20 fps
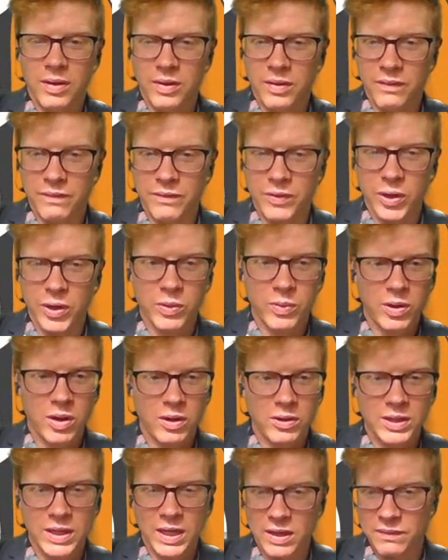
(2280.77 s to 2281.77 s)
Very well
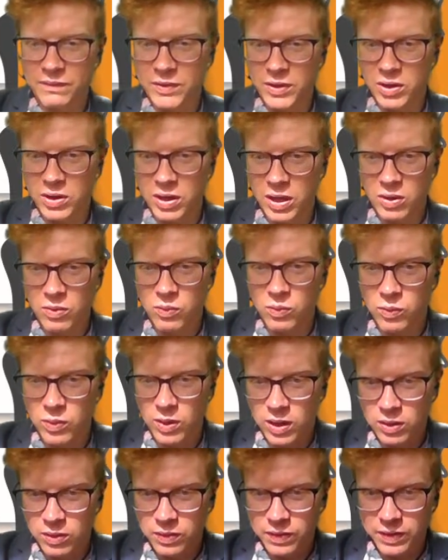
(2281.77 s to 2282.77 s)
done, Fiona.
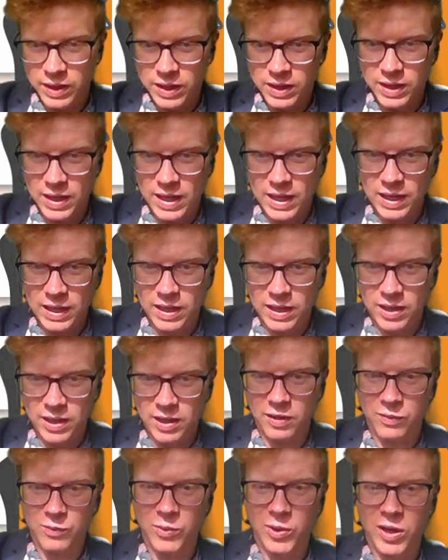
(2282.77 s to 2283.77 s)
Well done, Elliot,
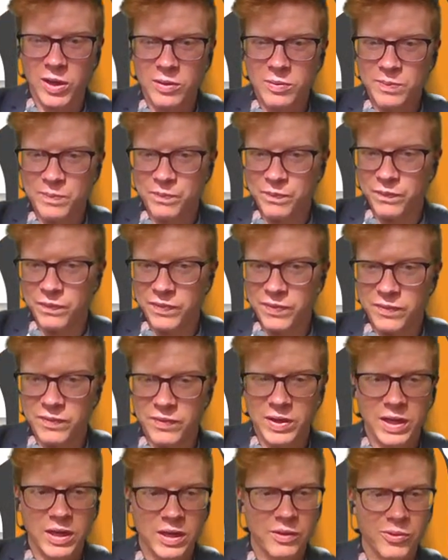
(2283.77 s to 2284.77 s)
as well, for
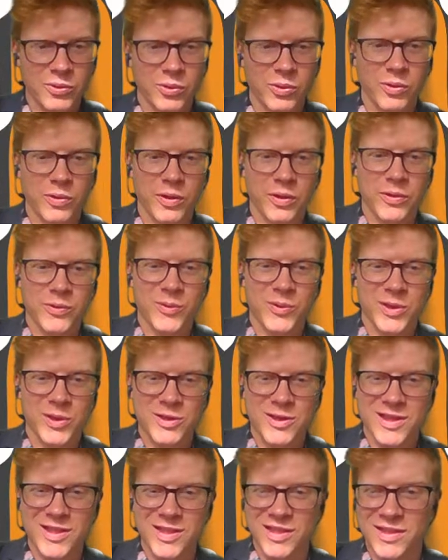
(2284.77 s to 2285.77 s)
getting through all those
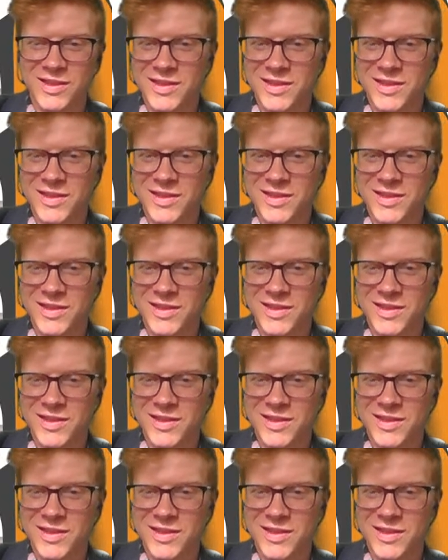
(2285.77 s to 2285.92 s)
questions.